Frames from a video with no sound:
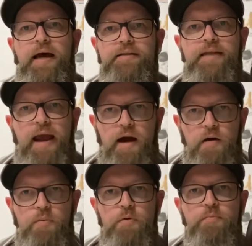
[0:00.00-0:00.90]

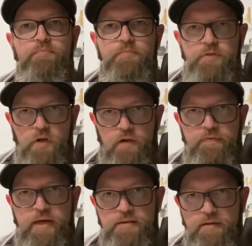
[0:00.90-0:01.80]
caramel toffee,
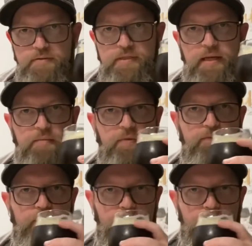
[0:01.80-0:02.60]
as I was saying before.